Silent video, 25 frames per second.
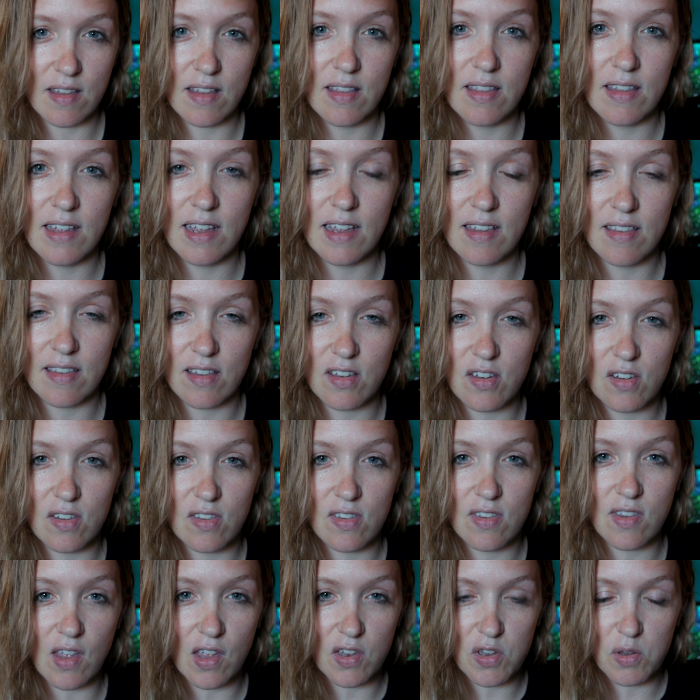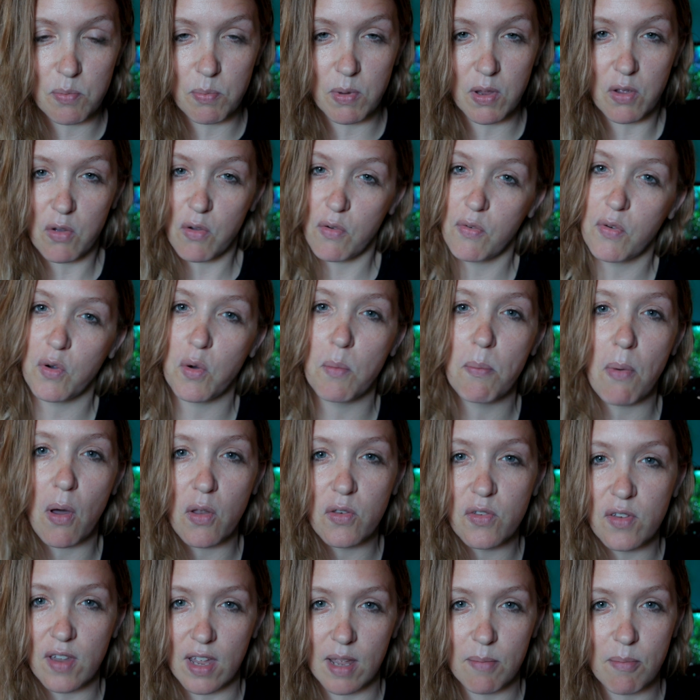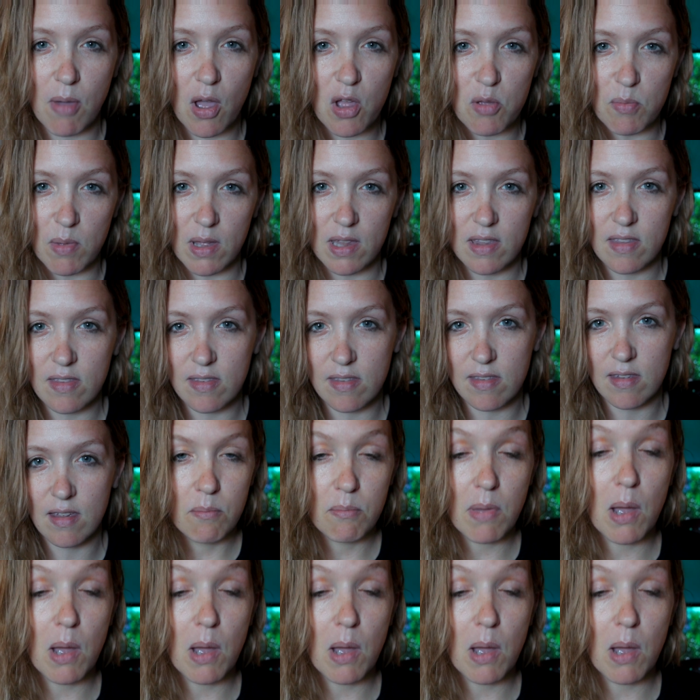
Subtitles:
and these are just such beautiful bonding moments.